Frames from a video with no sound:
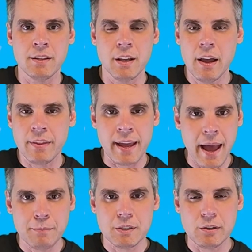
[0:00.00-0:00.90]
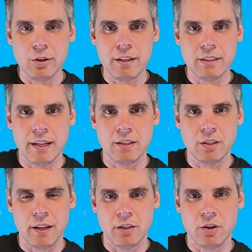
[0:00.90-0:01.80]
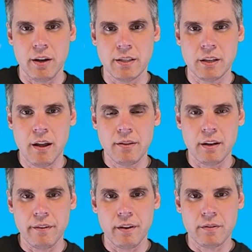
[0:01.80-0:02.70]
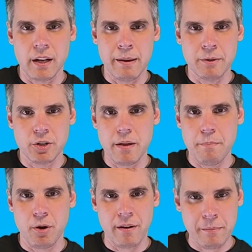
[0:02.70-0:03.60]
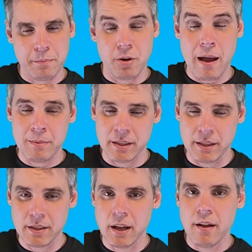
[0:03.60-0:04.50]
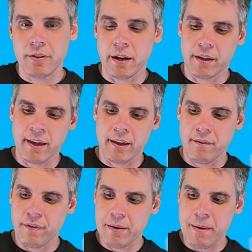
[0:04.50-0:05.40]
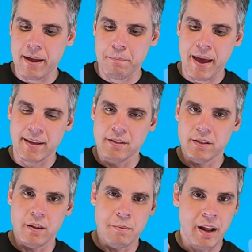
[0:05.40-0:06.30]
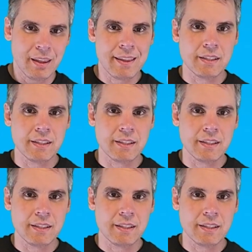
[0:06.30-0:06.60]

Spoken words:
and they absolutely intend to increase the level of telemetry parameters that are kicking feedback back into them.